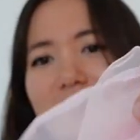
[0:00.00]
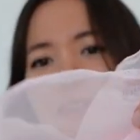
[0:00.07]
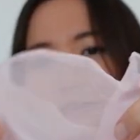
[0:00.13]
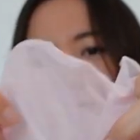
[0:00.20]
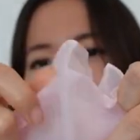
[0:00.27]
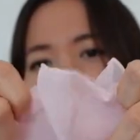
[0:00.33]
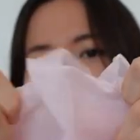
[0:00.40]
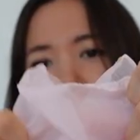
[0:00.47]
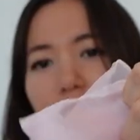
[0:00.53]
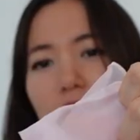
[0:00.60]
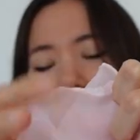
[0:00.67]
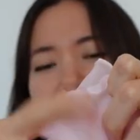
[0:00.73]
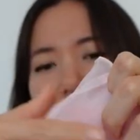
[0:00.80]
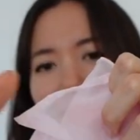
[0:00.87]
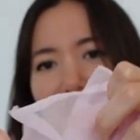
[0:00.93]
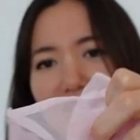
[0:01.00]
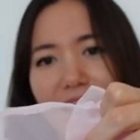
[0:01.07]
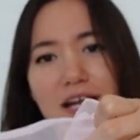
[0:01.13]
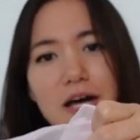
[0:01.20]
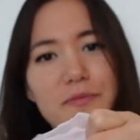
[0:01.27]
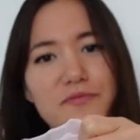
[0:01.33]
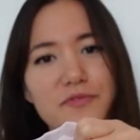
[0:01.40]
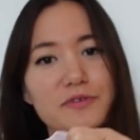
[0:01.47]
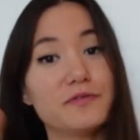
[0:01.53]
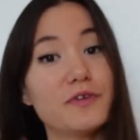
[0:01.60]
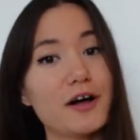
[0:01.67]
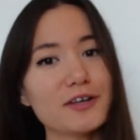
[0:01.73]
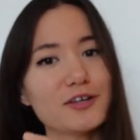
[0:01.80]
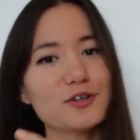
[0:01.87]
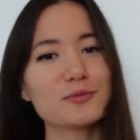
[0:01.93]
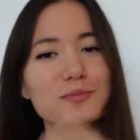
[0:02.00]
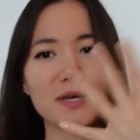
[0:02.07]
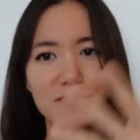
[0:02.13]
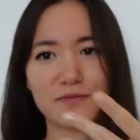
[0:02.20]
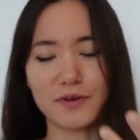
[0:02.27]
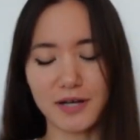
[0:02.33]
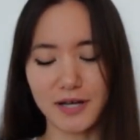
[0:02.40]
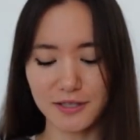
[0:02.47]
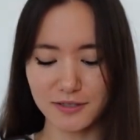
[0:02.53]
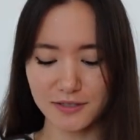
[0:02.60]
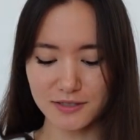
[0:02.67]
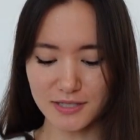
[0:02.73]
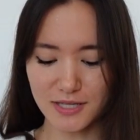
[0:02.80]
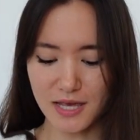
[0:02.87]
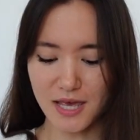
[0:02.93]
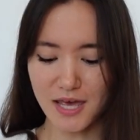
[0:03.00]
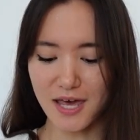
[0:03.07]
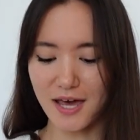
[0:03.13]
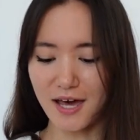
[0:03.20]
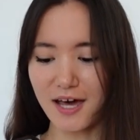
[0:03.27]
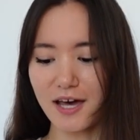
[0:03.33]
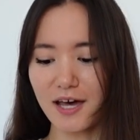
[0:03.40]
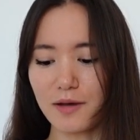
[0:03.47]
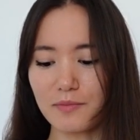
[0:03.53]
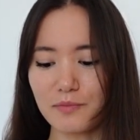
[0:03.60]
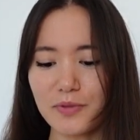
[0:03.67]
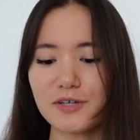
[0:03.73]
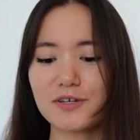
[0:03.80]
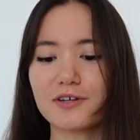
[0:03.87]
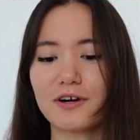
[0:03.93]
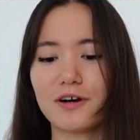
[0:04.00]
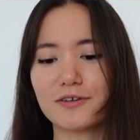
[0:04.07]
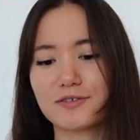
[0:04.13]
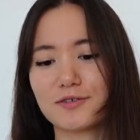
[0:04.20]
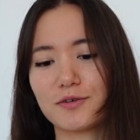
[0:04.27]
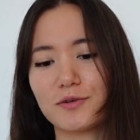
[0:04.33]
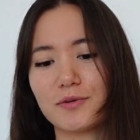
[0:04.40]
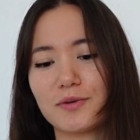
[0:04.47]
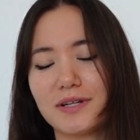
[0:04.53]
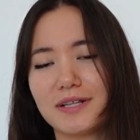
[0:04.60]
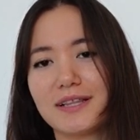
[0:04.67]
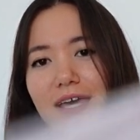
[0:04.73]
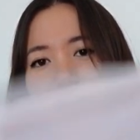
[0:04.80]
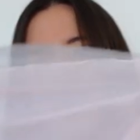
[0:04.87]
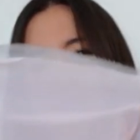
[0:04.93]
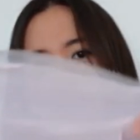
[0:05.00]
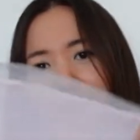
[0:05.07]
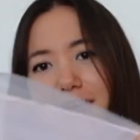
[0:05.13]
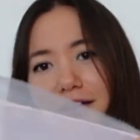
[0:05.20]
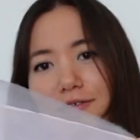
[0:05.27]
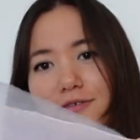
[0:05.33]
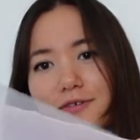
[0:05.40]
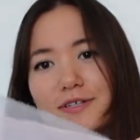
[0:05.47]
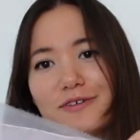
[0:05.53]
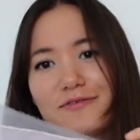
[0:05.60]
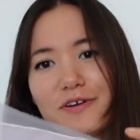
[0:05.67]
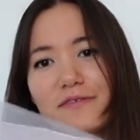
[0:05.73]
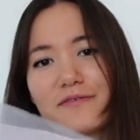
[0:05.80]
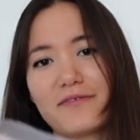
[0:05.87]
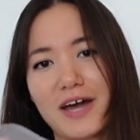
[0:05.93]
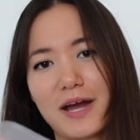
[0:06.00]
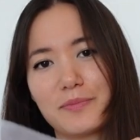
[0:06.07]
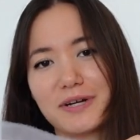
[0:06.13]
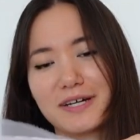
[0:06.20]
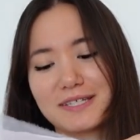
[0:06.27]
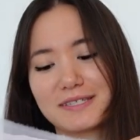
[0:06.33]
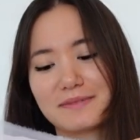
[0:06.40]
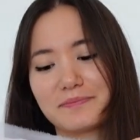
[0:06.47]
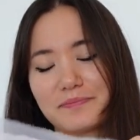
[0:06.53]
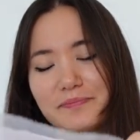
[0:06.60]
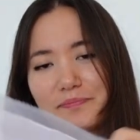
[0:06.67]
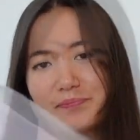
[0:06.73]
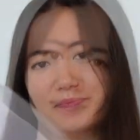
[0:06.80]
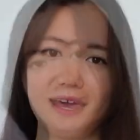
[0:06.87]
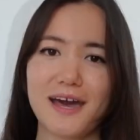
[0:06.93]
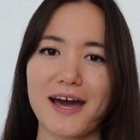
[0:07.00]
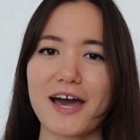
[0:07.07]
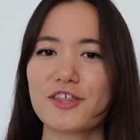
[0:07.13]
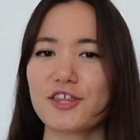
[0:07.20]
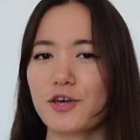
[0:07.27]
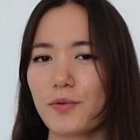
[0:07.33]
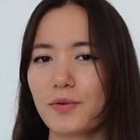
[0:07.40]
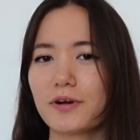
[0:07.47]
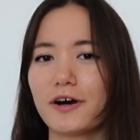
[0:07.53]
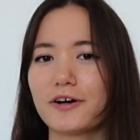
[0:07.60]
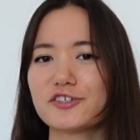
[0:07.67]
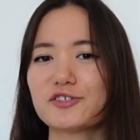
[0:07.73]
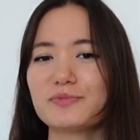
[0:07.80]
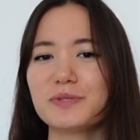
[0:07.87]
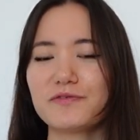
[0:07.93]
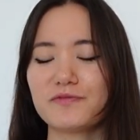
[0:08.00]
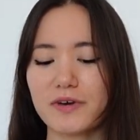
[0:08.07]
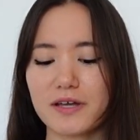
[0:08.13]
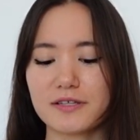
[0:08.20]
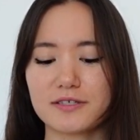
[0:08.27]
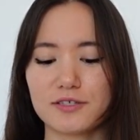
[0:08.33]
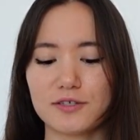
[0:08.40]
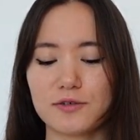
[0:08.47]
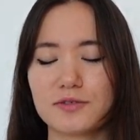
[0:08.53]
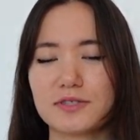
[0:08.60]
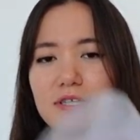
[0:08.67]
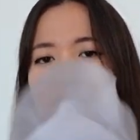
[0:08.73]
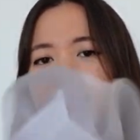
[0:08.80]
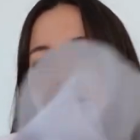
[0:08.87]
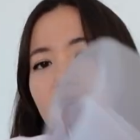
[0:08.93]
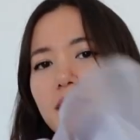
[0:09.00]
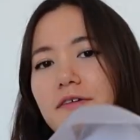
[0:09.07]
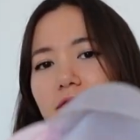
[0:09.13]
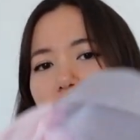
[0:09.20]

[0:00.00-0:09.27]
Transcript: you know, tulle layering it up for volume and for colors, but you could also layer together different fabrics. I think it would also be fun to use this kind of